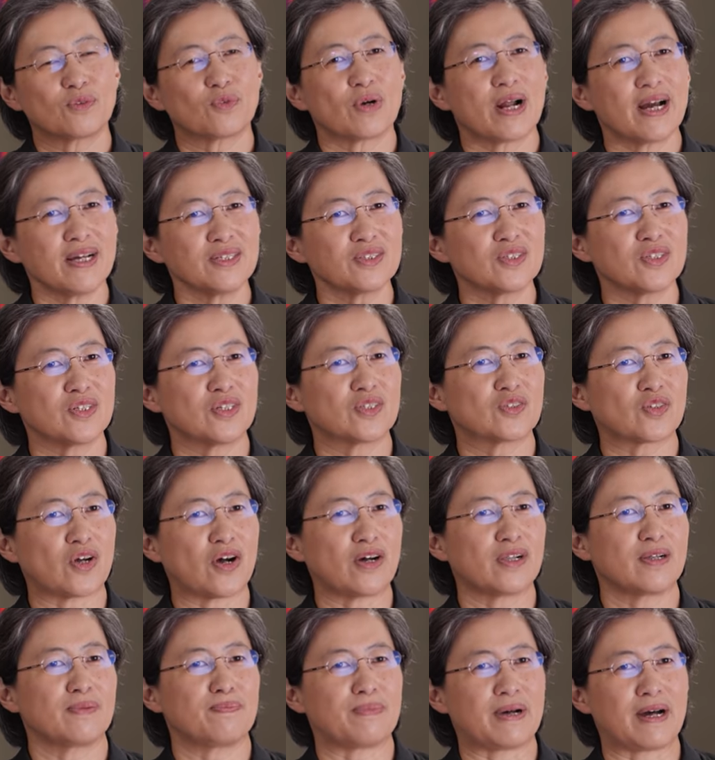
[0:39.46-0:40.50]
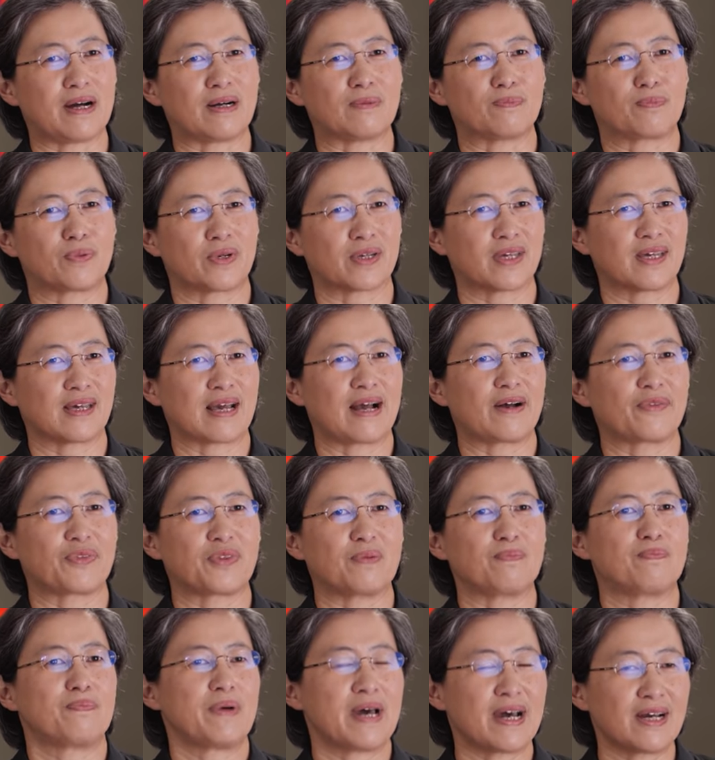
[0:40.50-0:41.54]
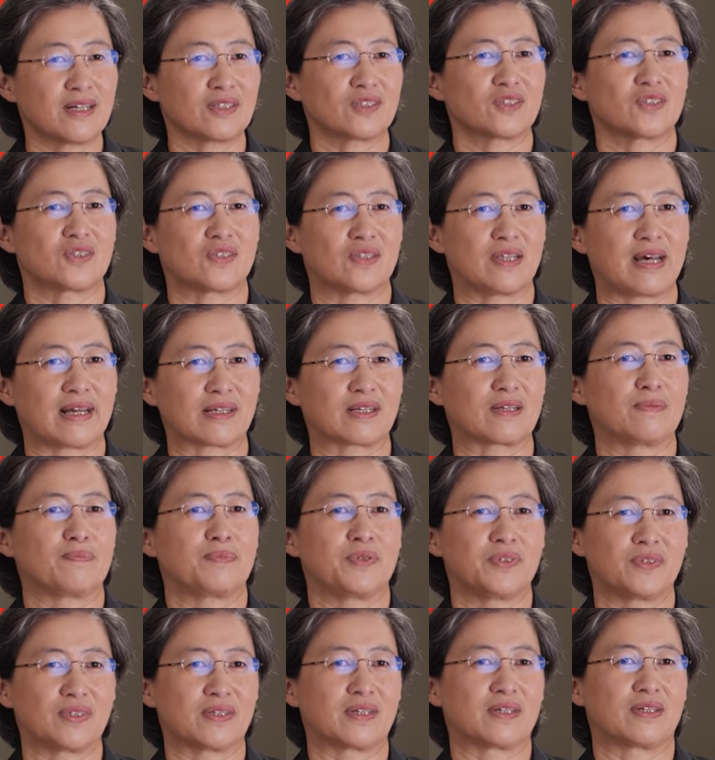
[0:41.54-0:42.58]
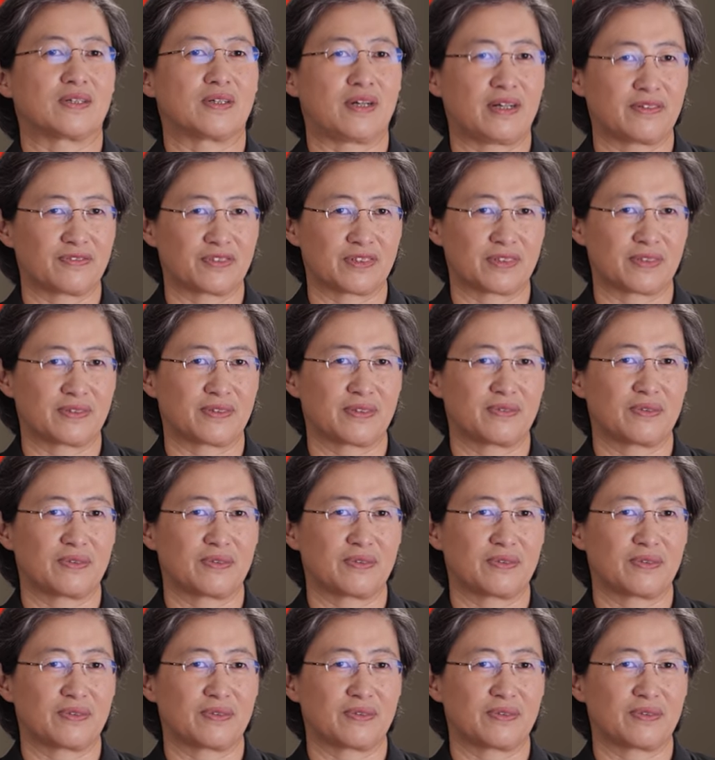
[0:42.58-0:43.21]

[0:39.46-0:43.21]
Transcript: Ryzen is all about bringing out the best that computing can offer.